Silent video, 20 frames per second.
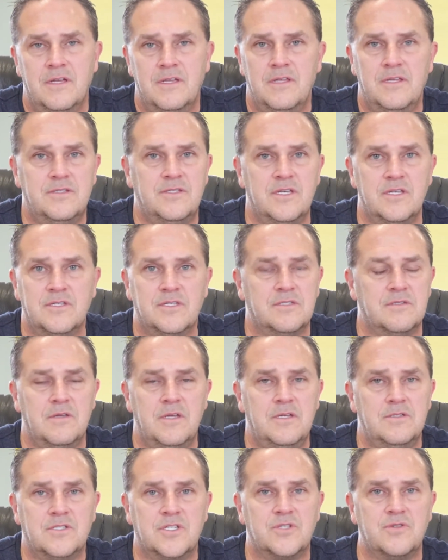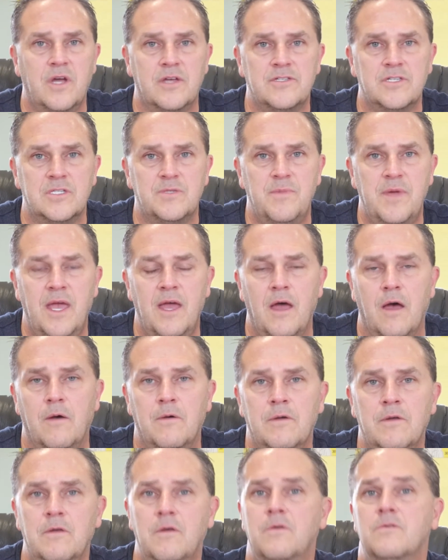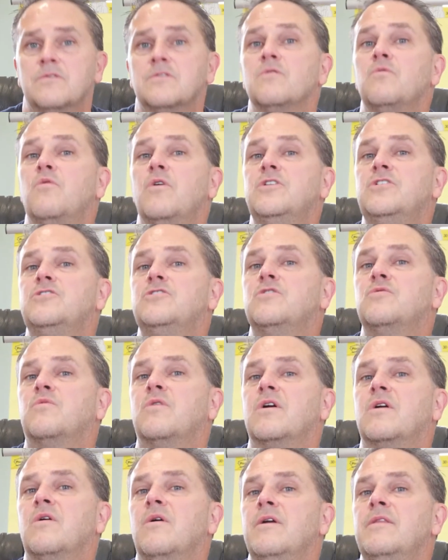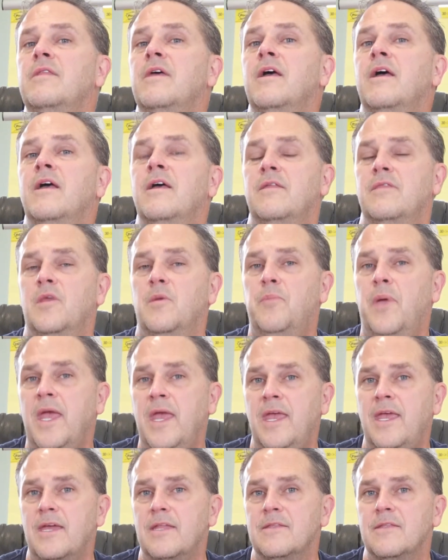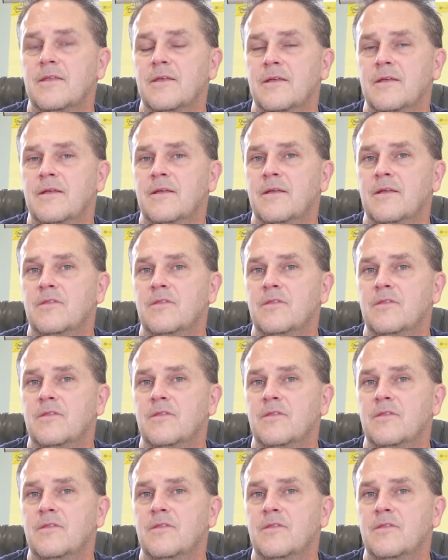It stresses me out. So what did you work on? The pain.